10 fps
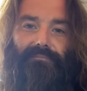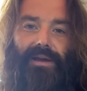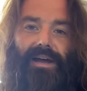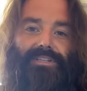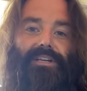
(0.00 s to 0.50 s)

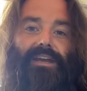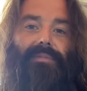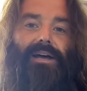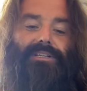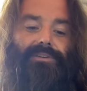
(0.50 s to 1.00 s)
magic and
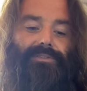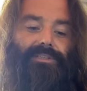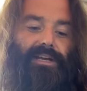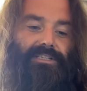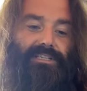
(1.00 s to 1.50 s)
magical
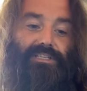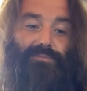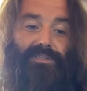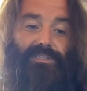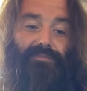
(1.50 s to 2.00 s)
texts in
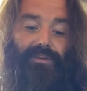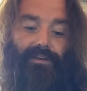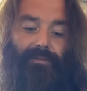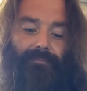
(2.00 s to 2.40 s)
specific.